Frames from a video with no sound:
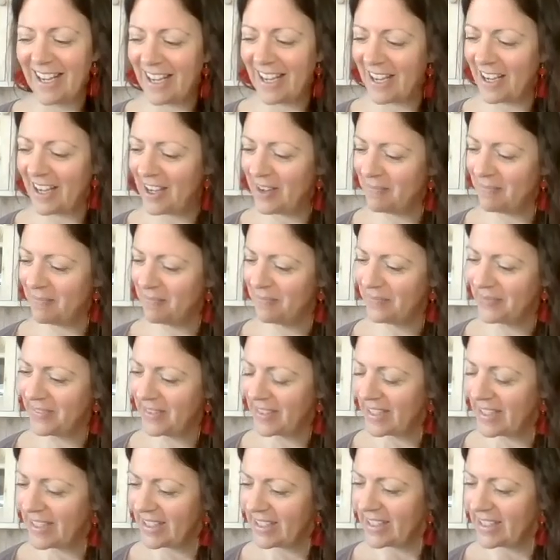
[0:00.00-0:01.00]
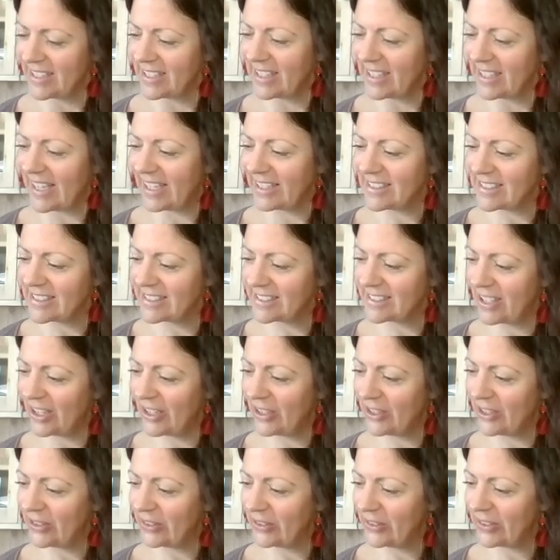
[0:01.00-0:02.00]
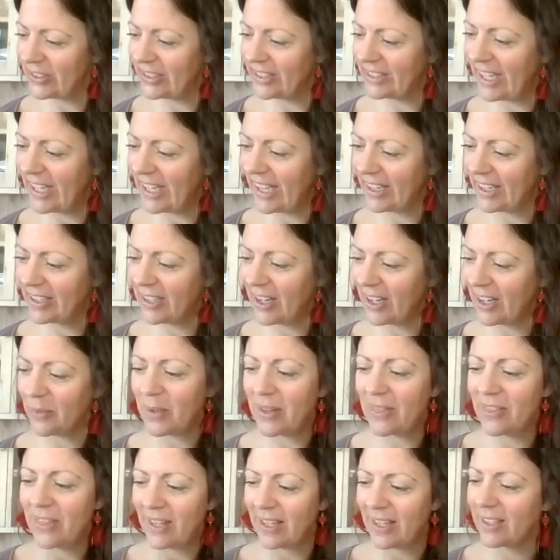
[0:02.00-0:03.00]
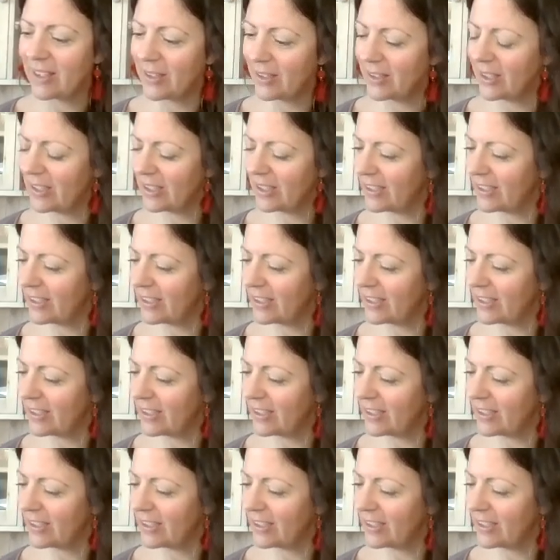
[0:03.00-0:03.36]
And so, yeah, like we think,